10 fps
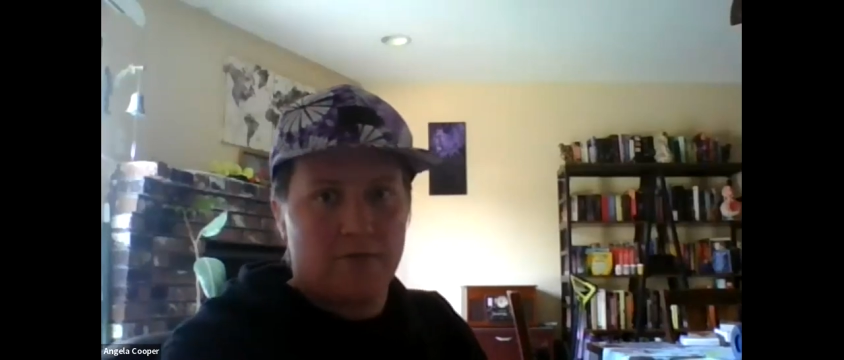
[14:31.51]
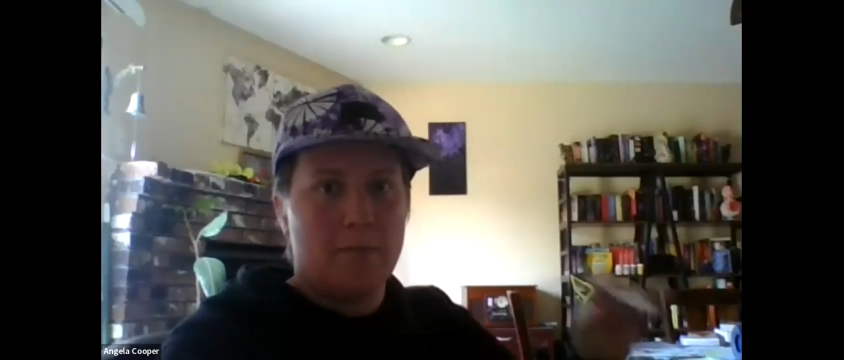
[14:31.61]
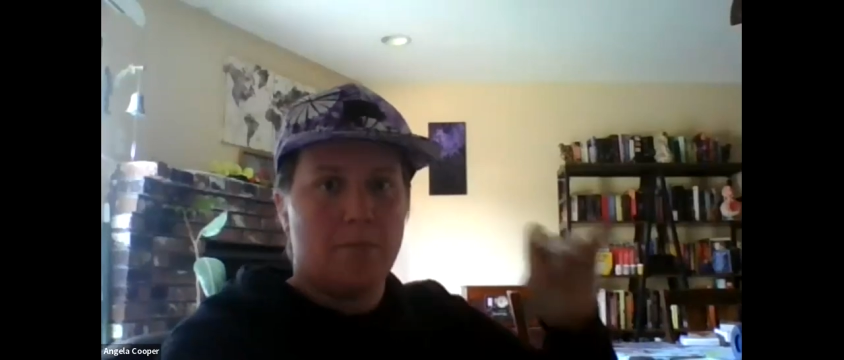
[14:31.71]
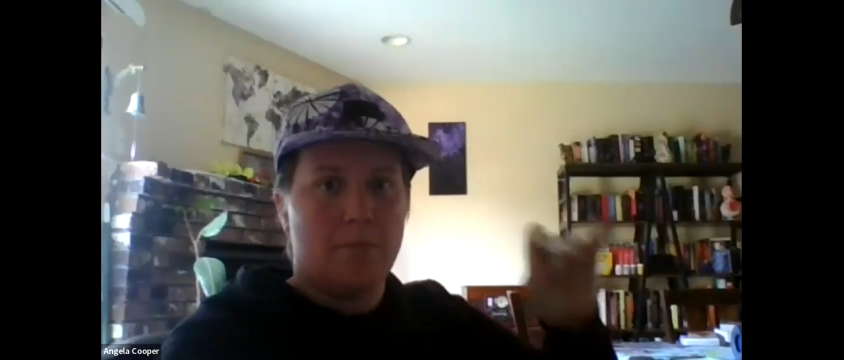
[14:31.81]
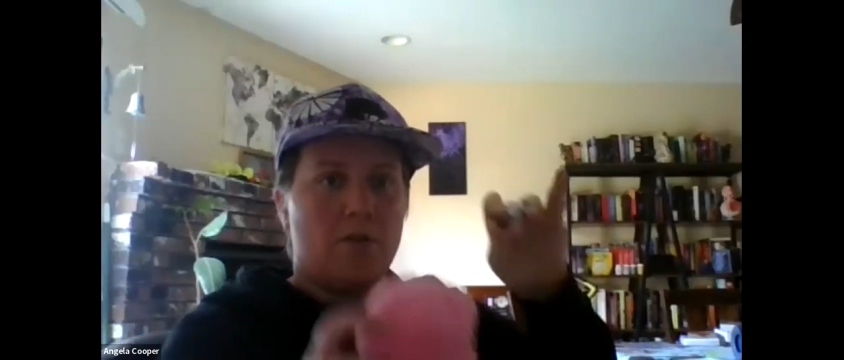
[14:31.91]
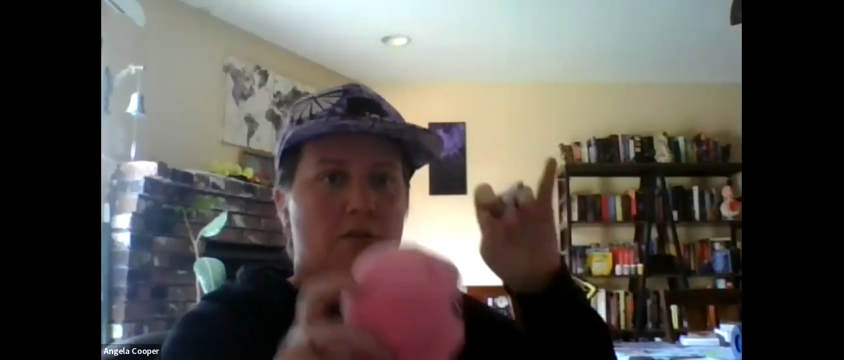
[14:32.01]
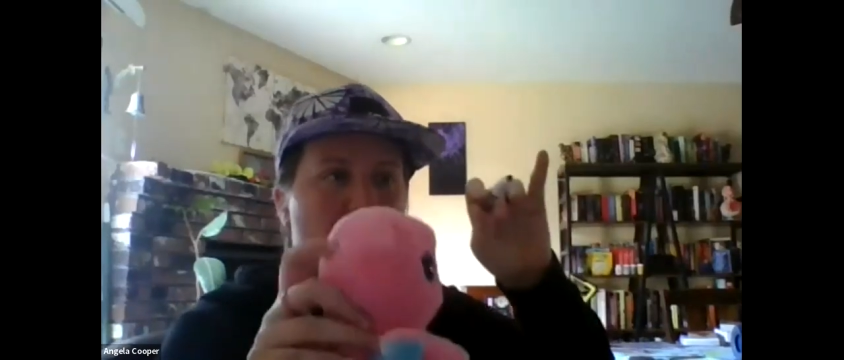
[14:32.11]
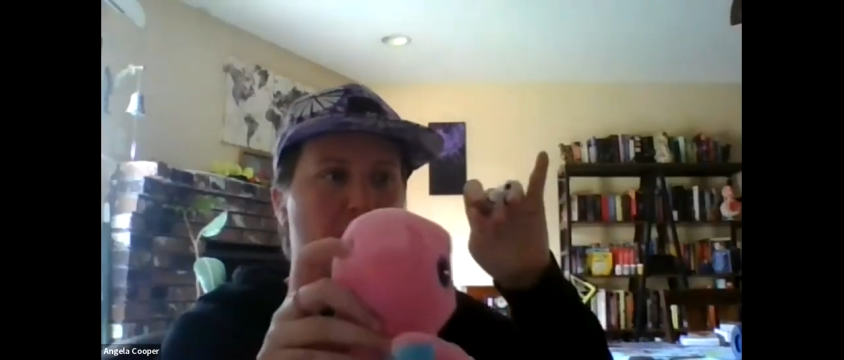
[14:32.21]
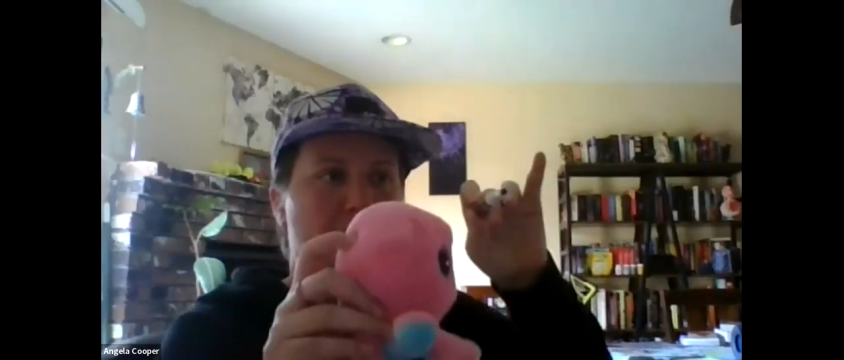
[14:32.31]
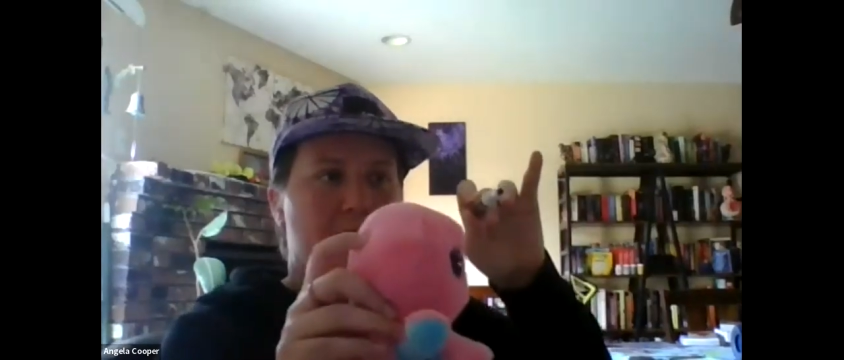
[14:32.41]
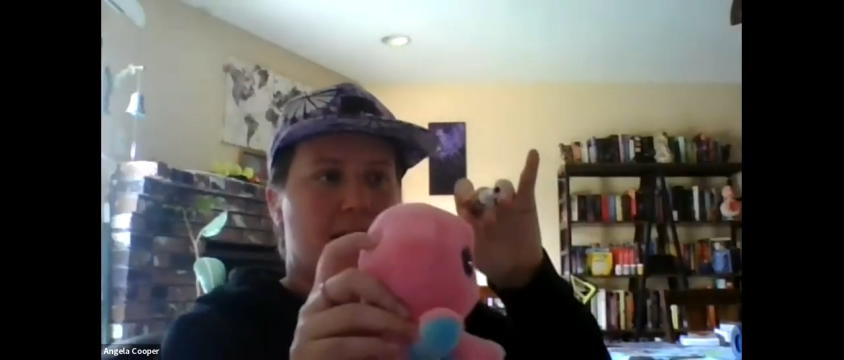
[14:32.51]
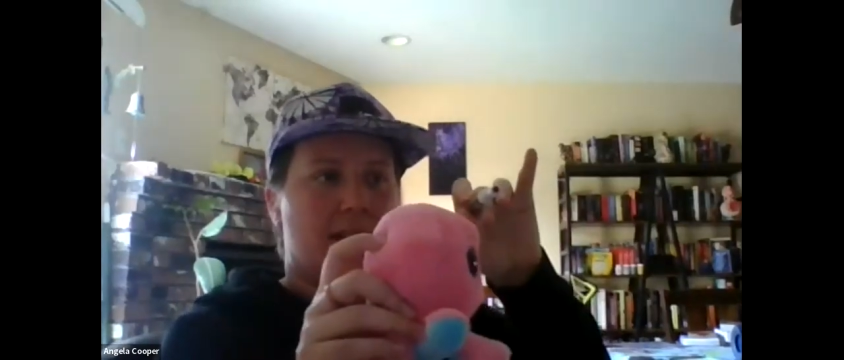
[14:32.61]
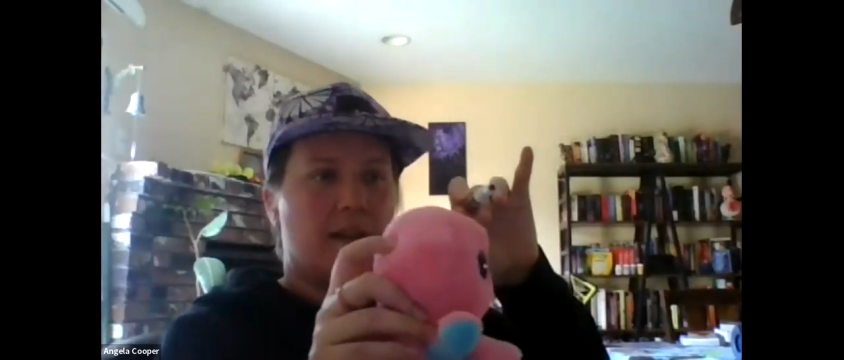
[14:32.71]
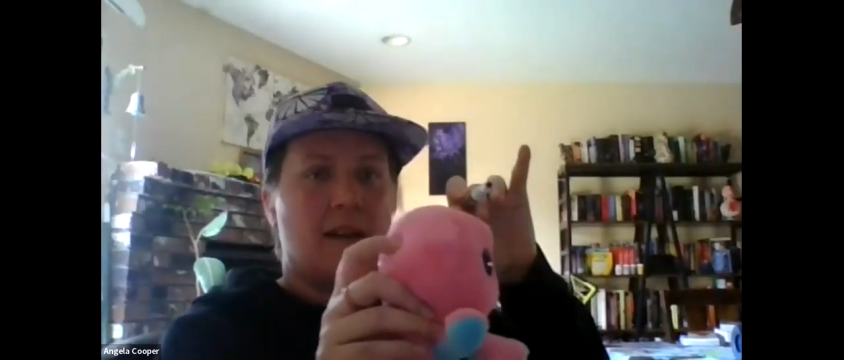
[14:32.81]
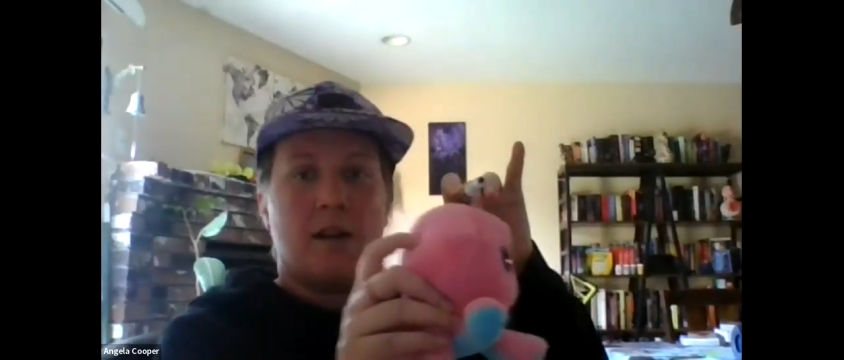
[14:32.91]
limbo, you need to
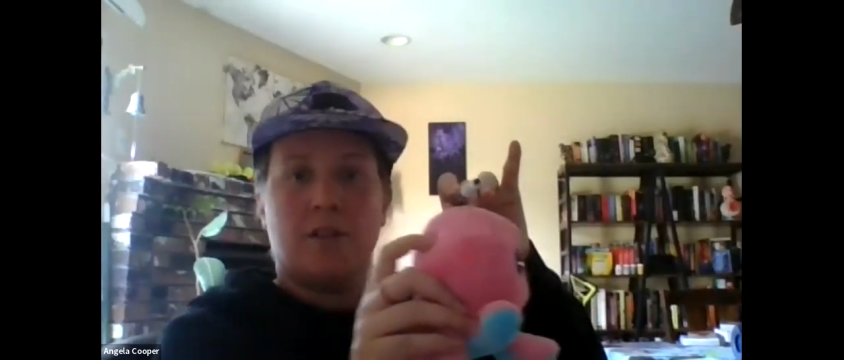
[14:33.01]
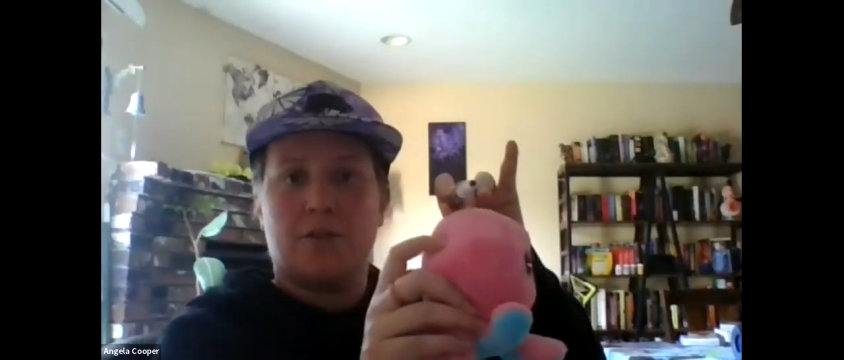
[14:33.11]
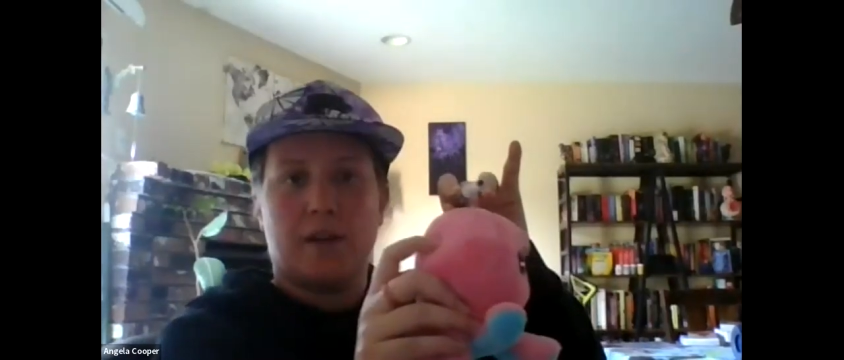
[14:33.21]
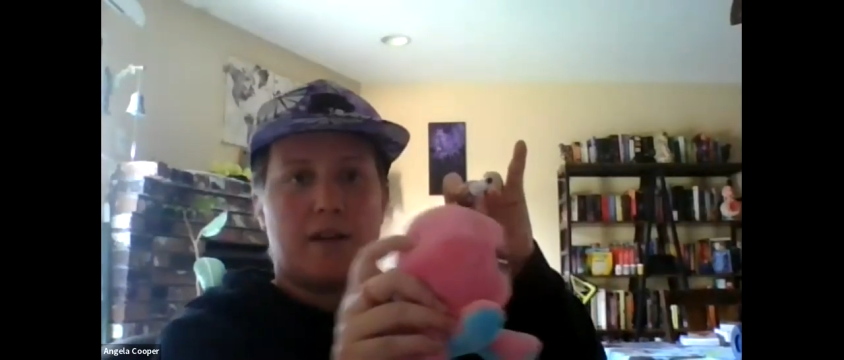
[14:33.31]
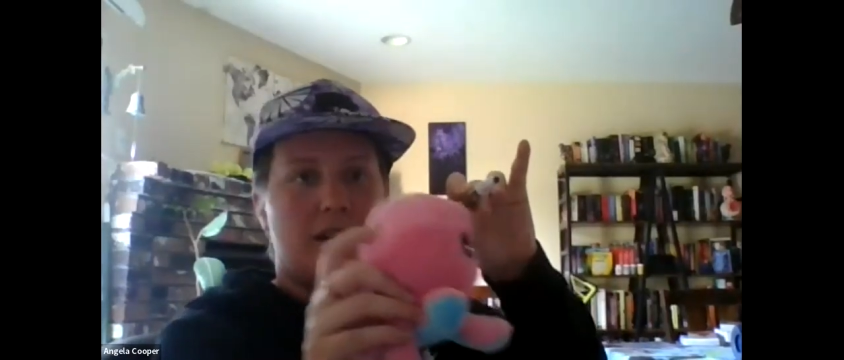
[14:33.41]
get under it.